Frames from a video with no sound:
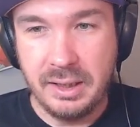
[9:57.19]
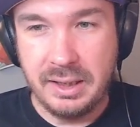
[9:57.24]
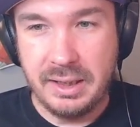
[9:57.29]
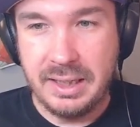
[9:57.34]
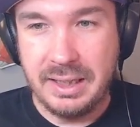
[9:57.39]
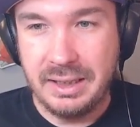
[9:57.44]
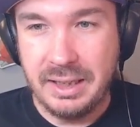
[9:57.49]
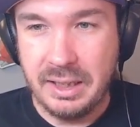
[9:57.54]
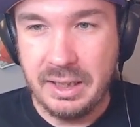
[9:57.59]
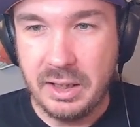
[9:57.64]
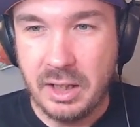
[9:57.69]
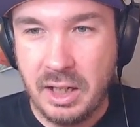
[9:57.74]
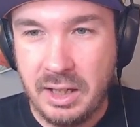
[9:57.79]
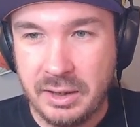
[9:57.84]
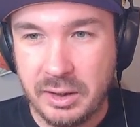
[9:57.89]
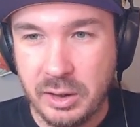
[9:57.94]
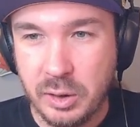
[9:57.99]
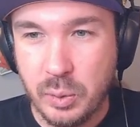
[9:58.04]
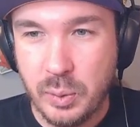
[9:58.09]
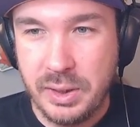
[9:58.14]
And then
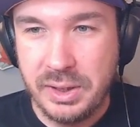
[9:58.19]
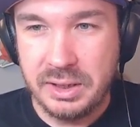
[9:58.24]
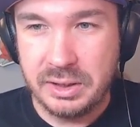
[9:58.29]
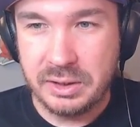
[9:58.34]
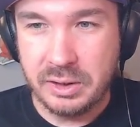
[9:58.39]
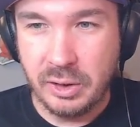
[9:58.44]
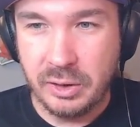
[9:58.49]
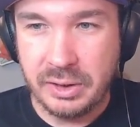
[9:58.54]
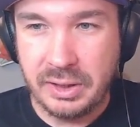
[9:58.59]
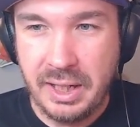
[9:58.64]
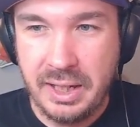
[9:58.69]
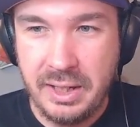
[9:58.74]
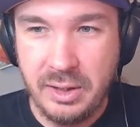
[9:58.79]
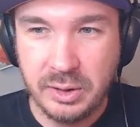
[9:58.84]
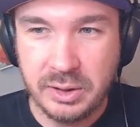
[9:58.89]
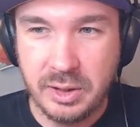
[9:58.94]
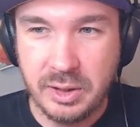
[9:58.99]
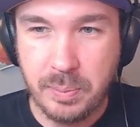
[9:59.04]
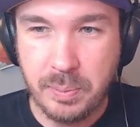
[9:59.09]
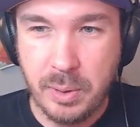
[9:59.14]
auto, when this card
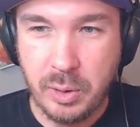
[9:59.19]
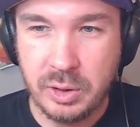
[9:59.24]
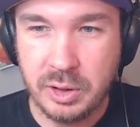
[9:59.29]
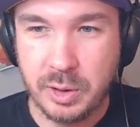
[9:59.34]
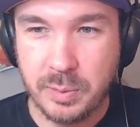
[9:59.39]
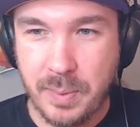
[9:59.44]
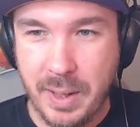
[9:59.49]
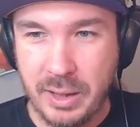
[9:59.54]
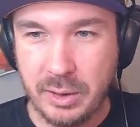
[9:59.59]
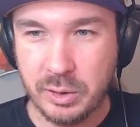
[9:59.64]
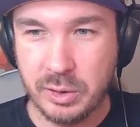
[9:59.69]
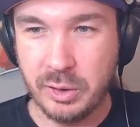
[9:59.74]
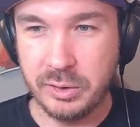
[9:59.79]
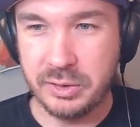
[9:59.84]
KOs an opponent's battle card,